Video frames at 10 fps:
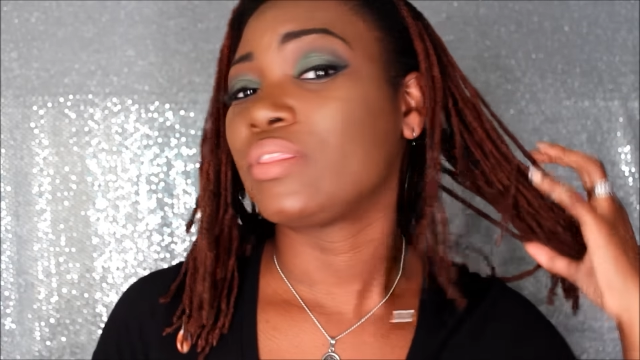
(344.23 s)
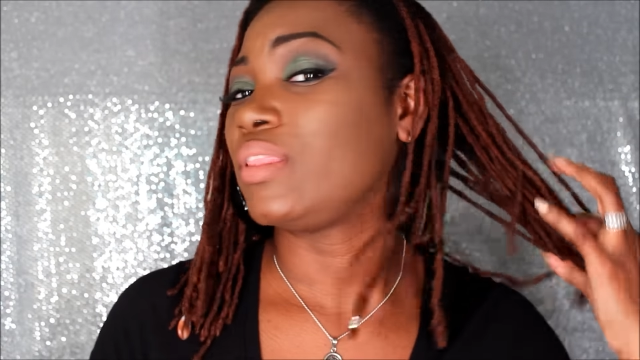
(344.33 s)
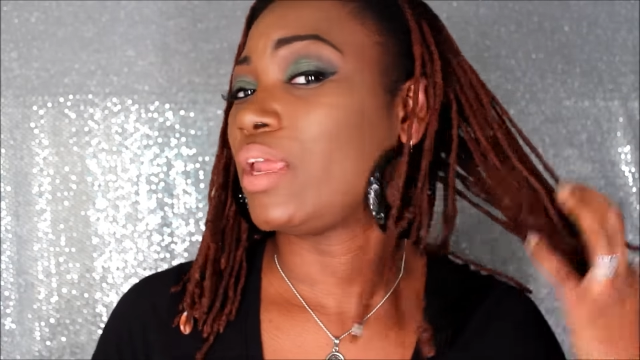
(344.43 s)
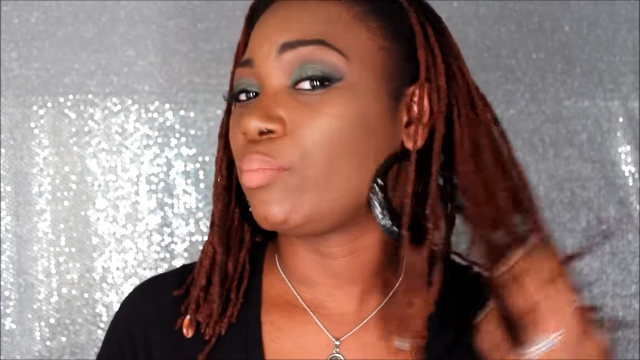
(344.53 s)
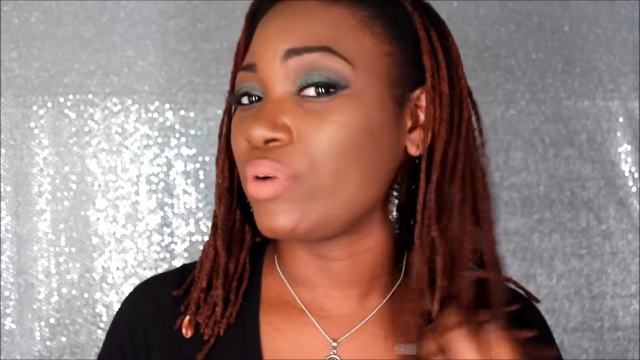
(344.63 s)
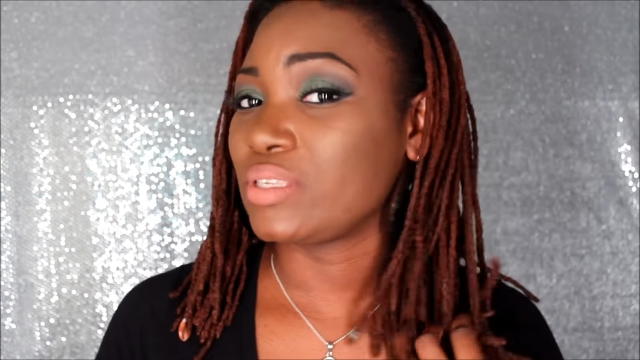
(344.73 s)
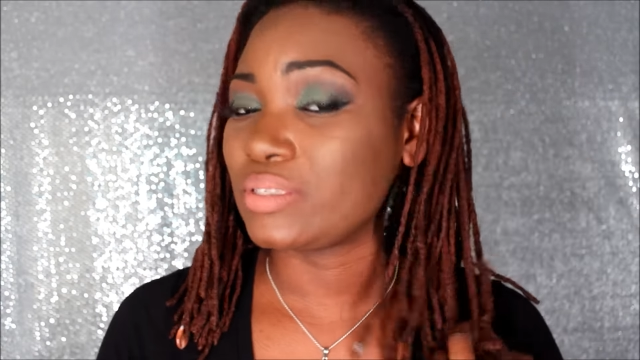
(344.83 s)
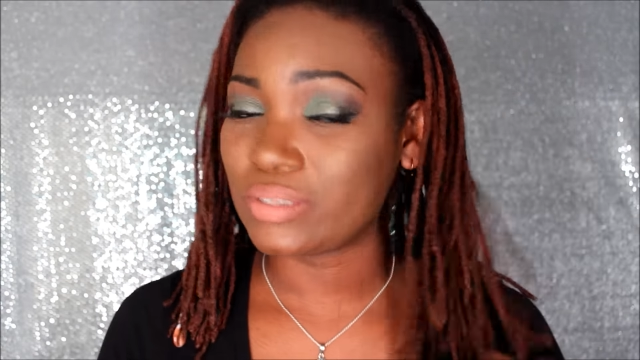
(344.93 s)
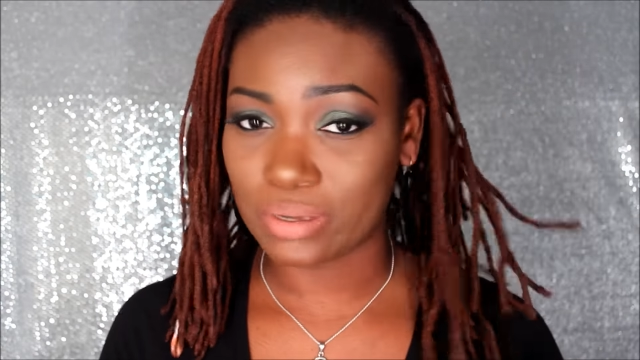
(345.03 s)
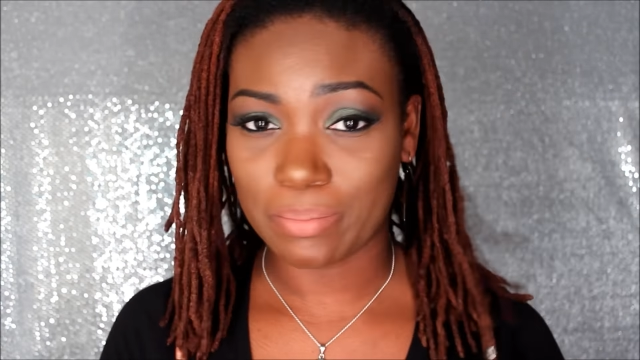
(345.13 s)
That brings
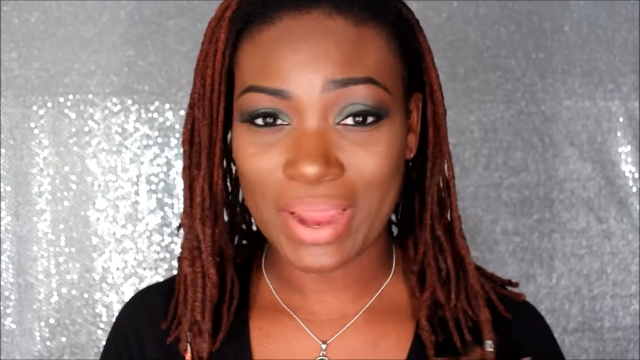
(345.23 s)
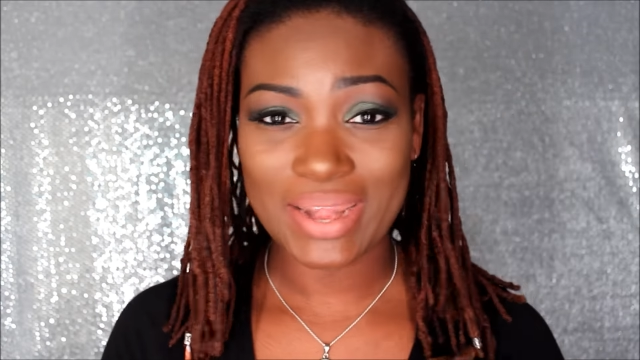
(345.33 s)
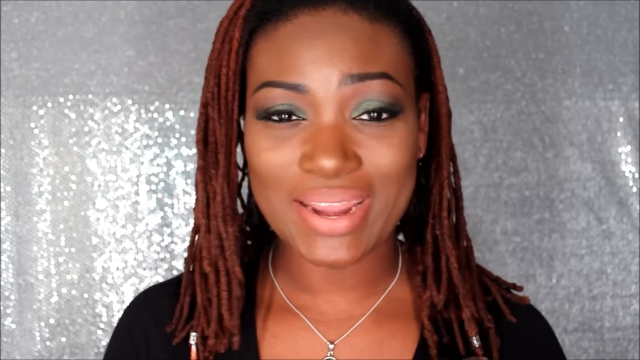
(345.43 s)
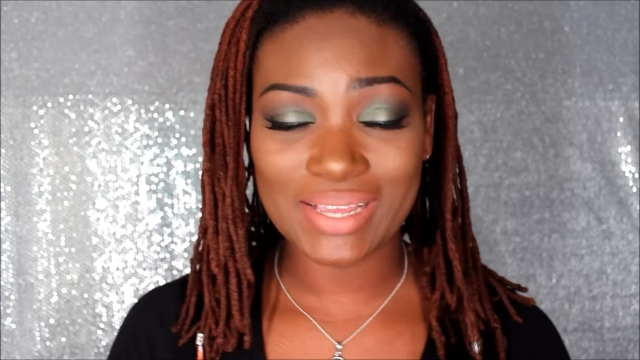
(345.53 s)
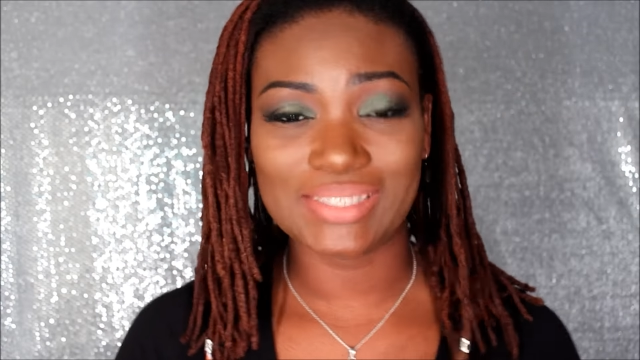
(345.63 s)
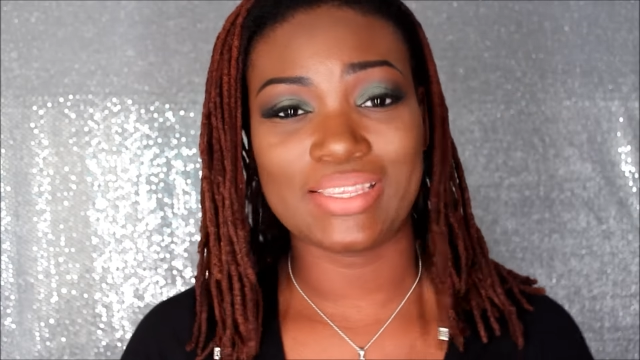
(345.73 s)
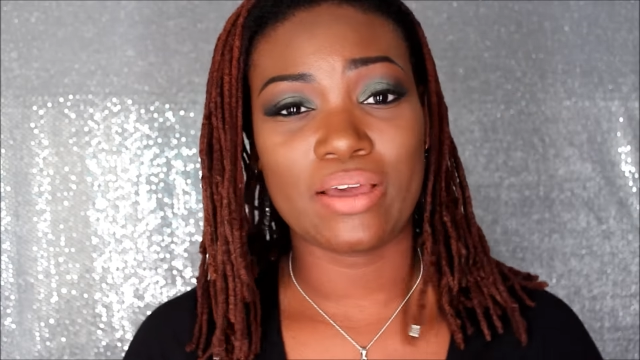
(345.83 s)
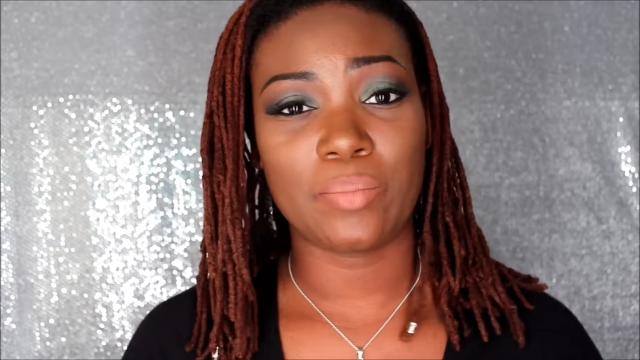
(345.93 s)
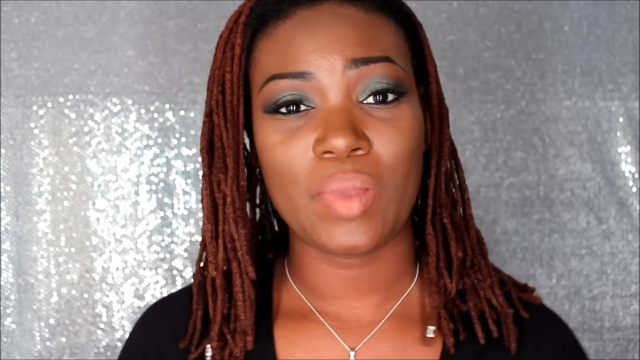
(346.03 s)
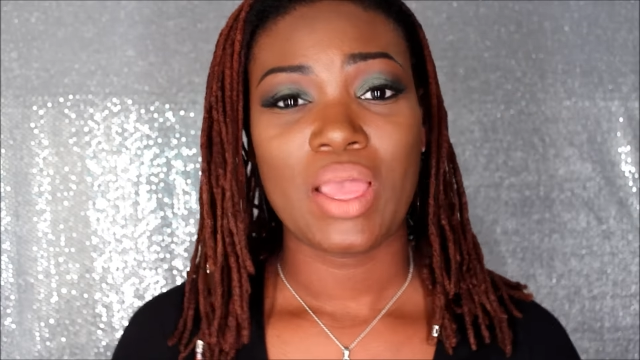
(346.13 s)
it to my next step: